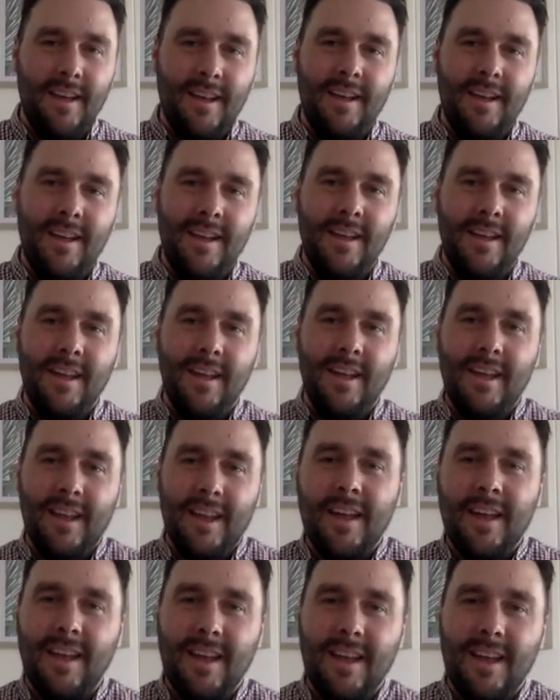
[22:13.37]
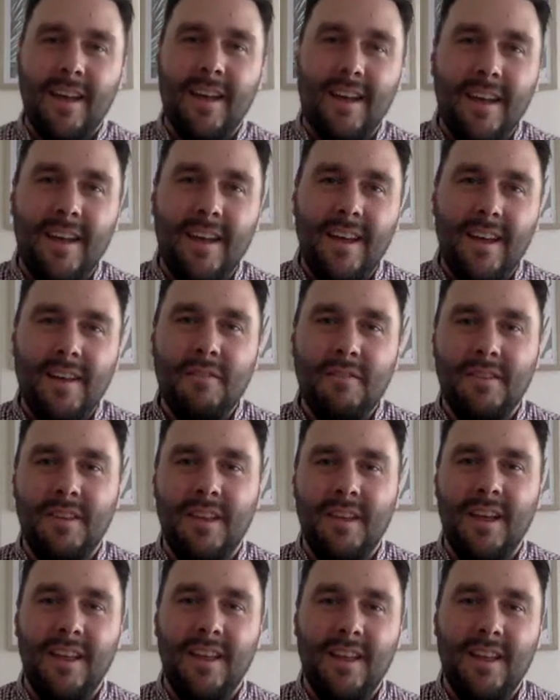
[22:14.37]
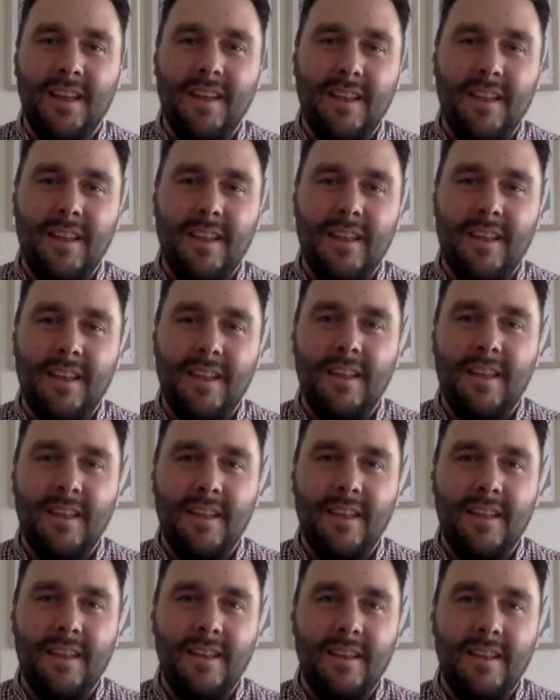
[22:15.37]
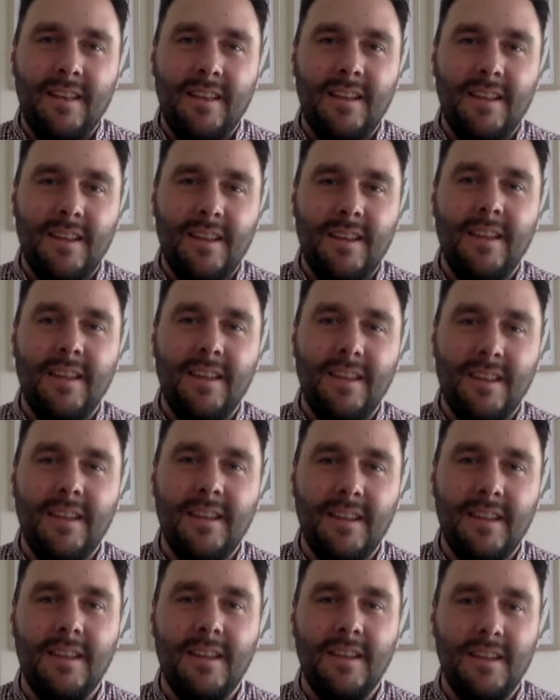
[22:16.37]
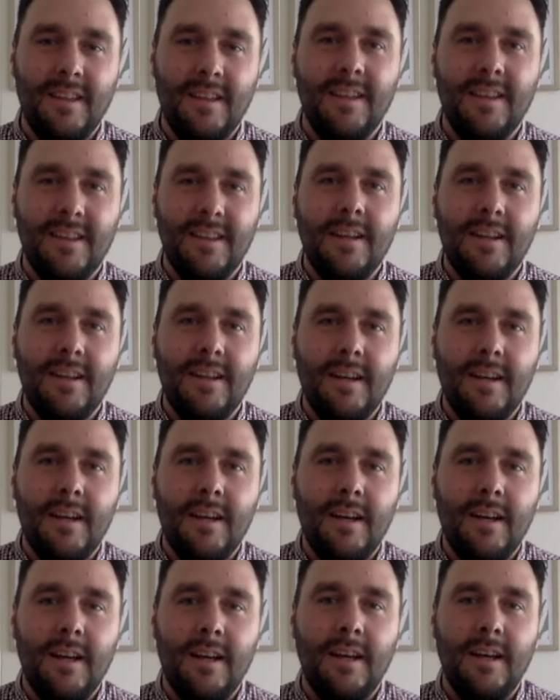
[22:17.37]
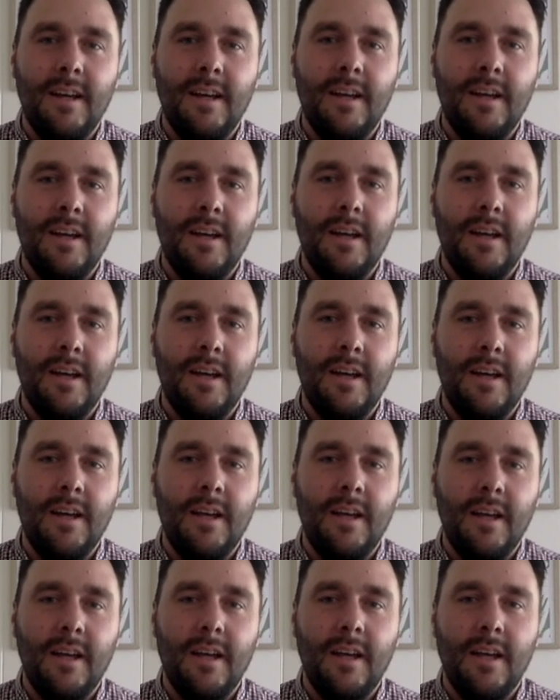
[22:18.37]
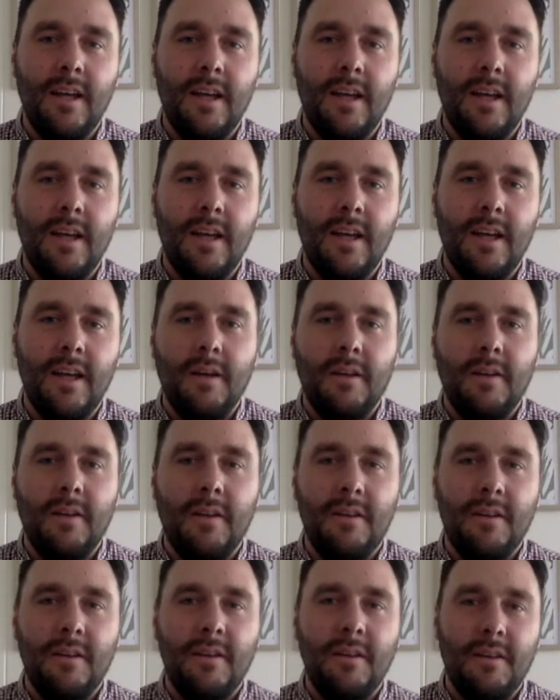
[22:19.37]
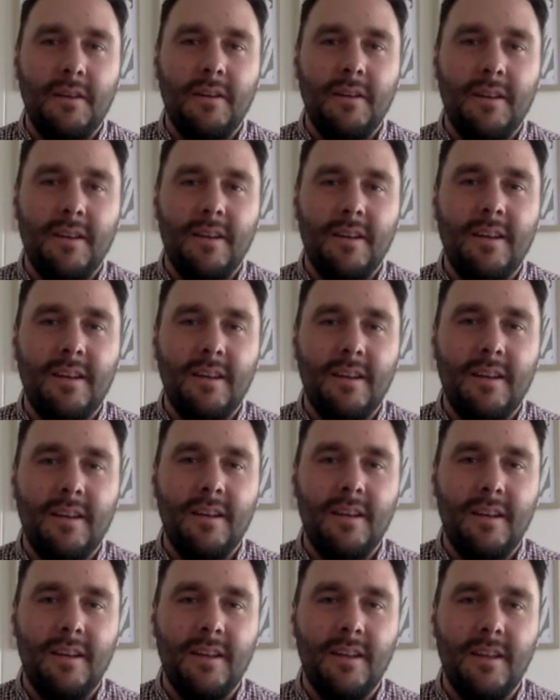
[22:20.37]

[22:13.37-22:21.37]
[no speech]